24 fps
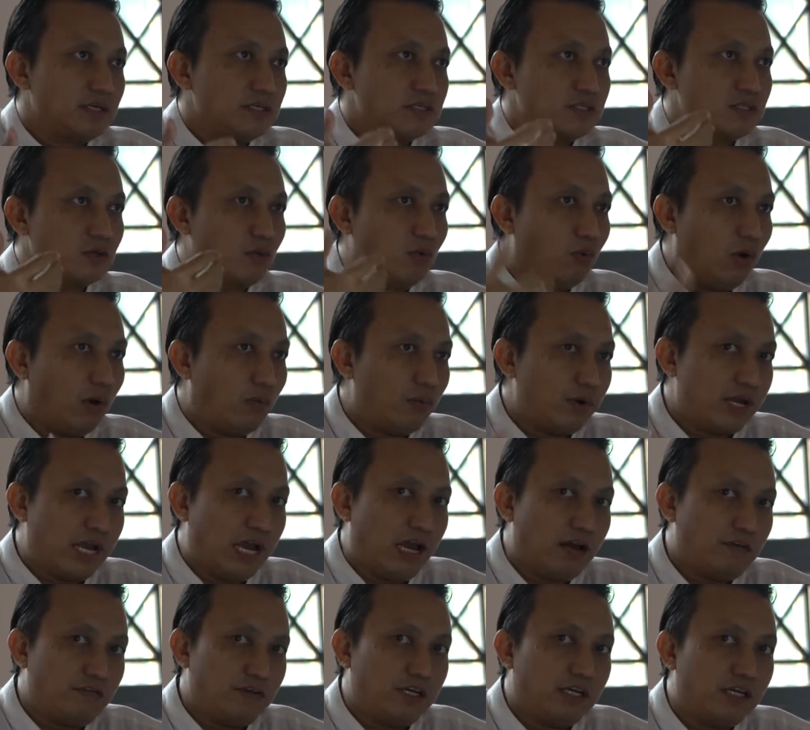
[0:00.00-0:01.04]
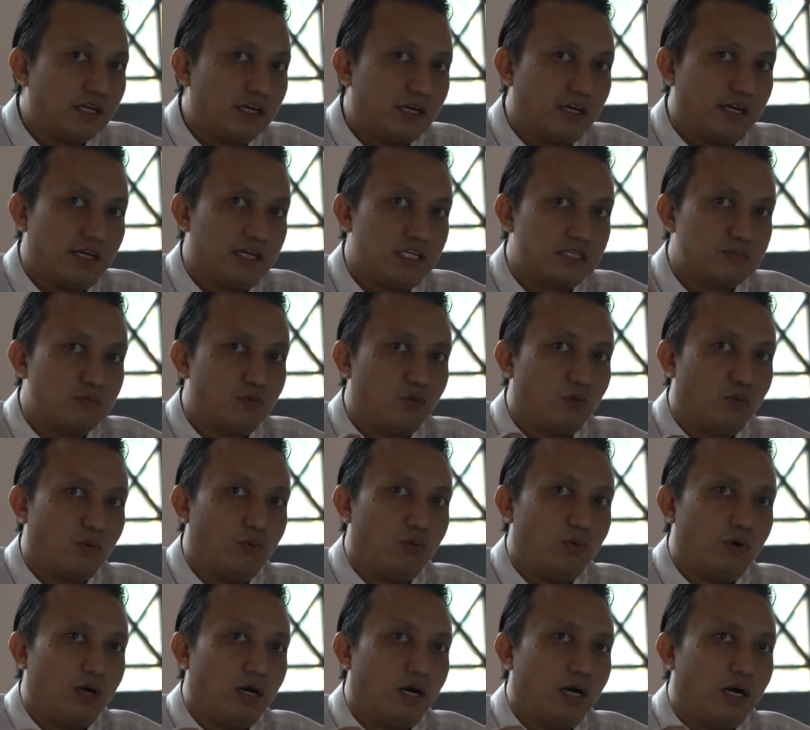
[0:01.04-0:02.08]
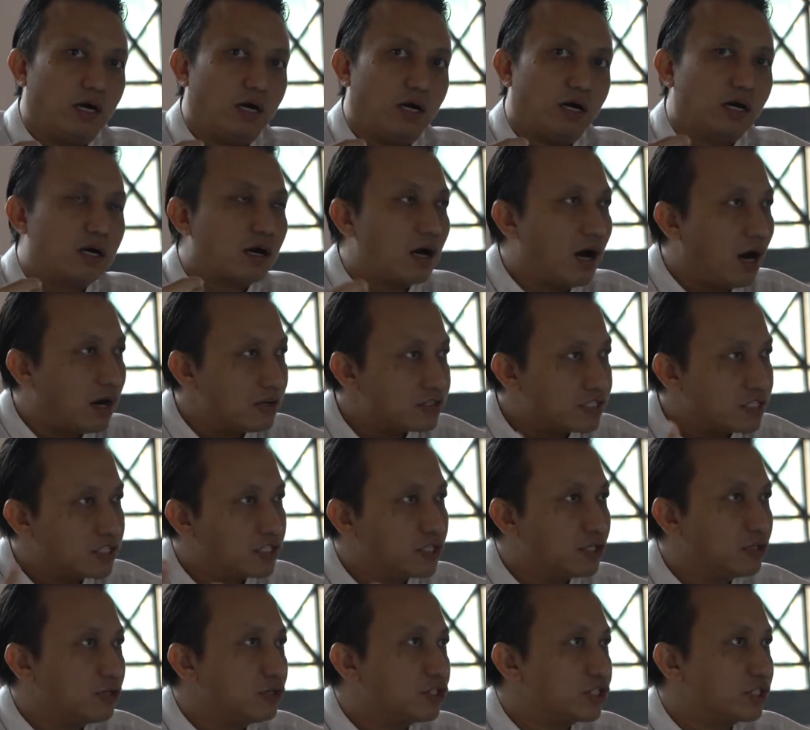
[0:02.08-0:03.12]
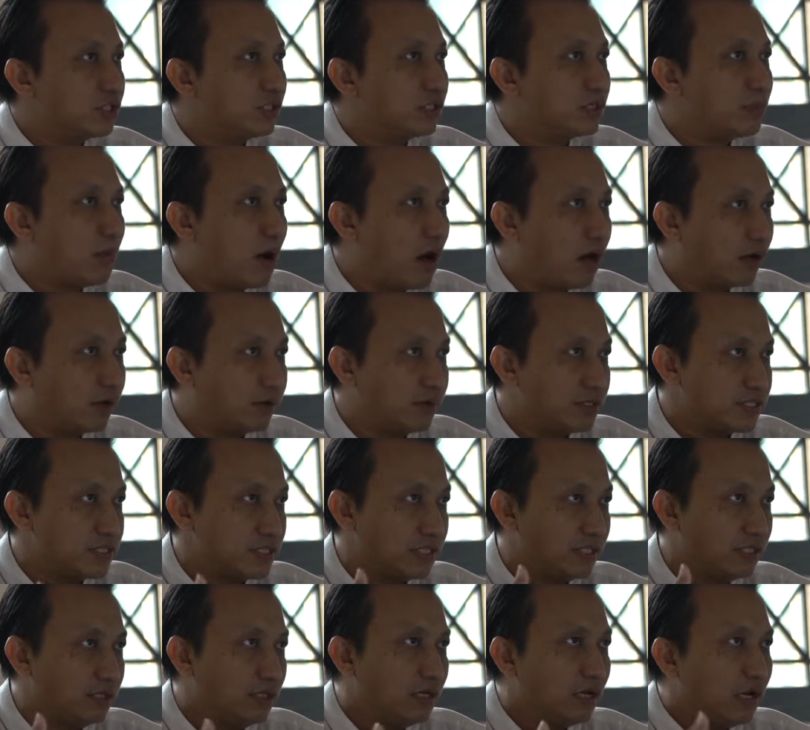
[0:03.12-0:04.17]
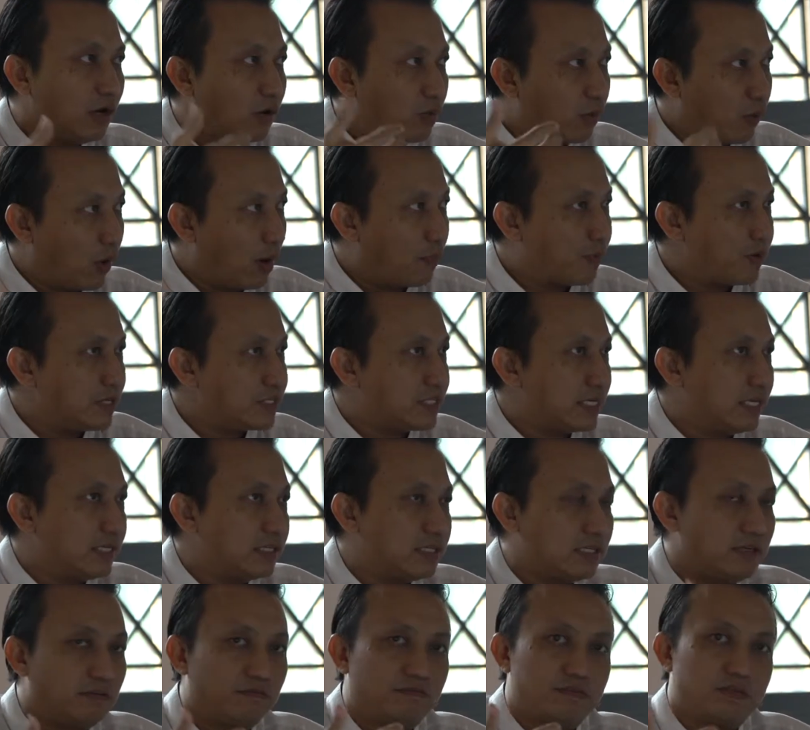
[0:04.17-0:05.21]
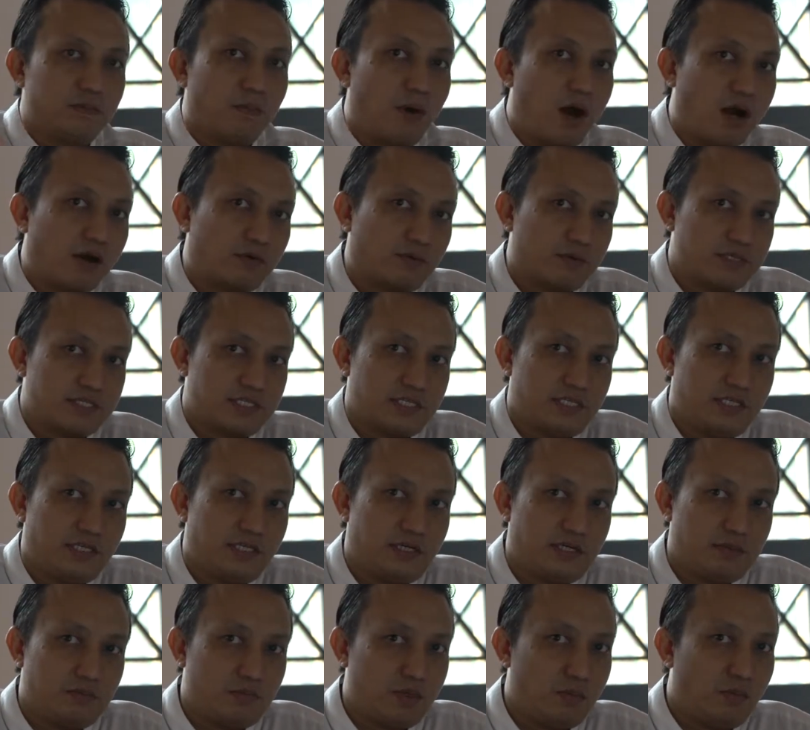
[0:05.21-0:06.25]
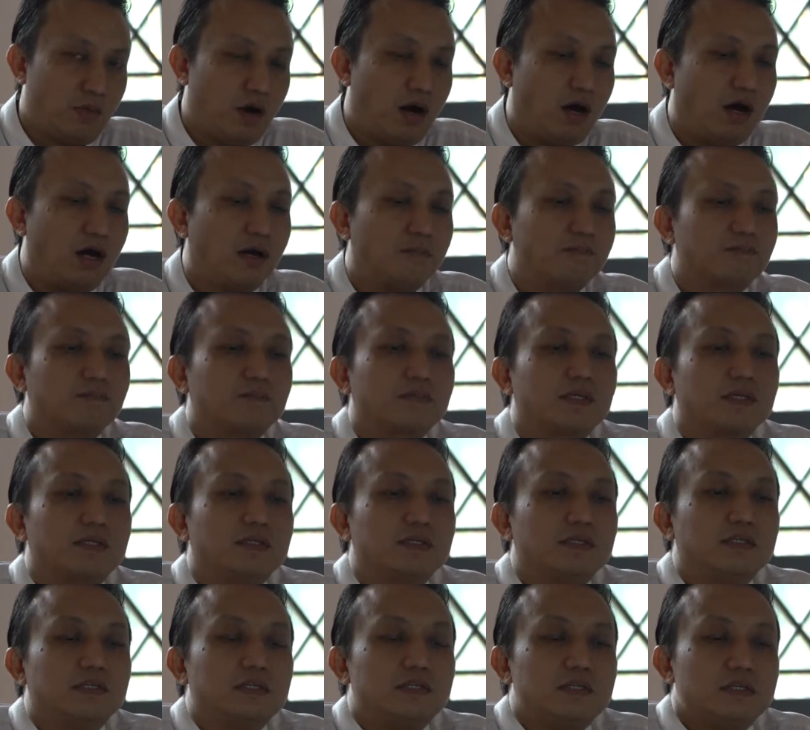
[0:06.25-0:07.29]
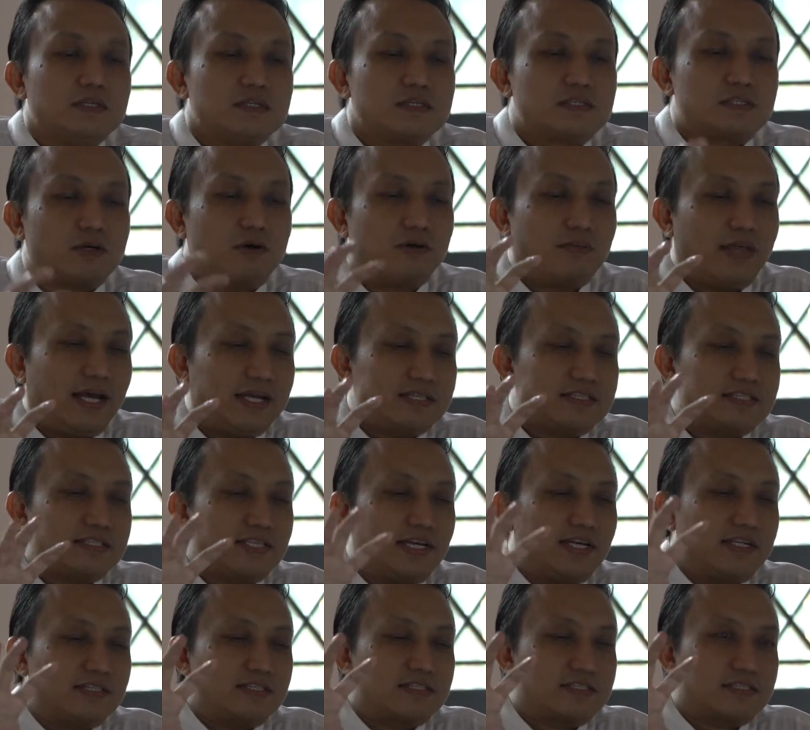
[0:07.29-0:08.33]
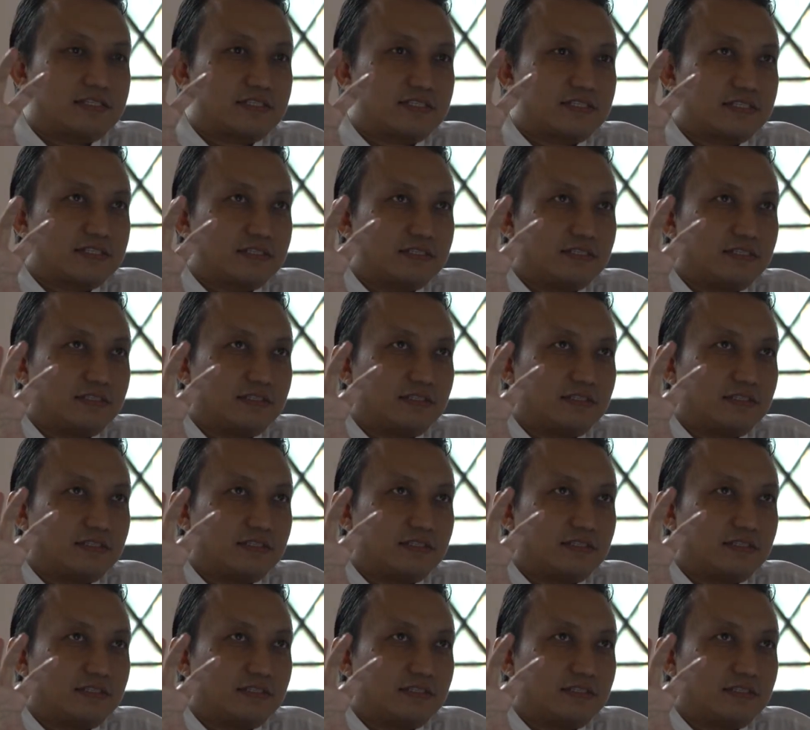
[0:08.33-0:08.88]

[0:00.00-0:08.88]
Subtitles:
So what we have here is more constitutional democracy, representative democracy here in Myanmar. So in that sense,